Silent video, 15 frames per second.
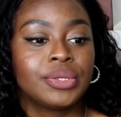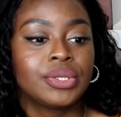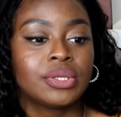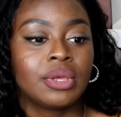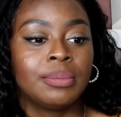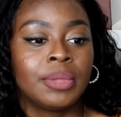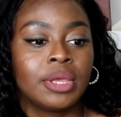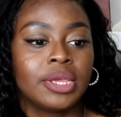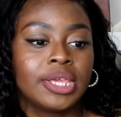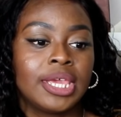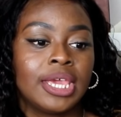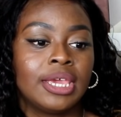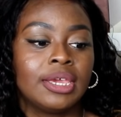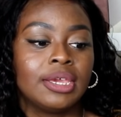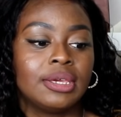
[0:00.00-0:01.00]
So I'm like,
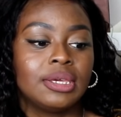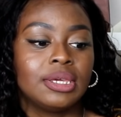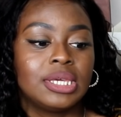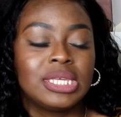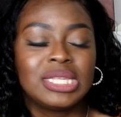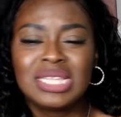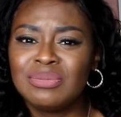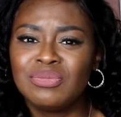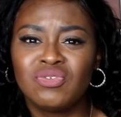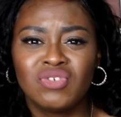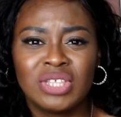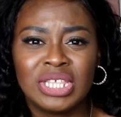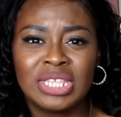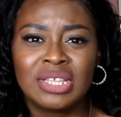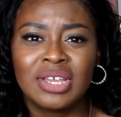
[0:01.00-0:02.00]
okay, he seems
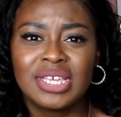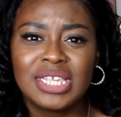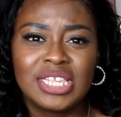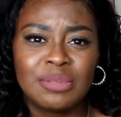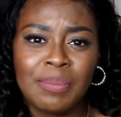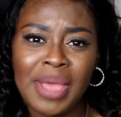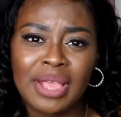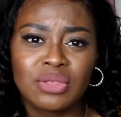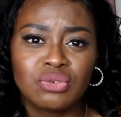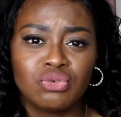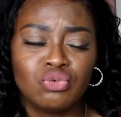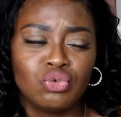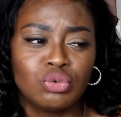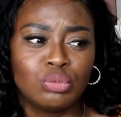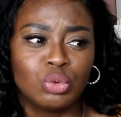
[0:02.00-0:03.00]
really nice, he's back to
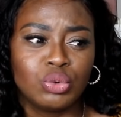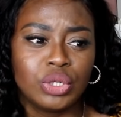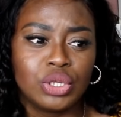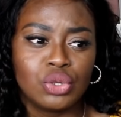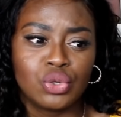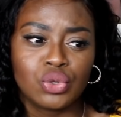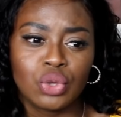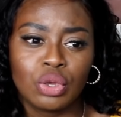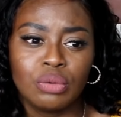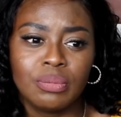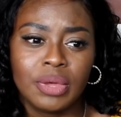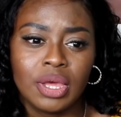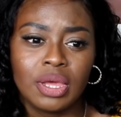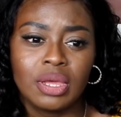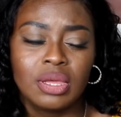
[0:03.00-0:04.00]
normal, he's
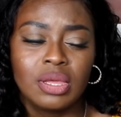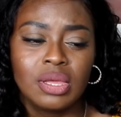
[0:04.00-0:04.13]
sober,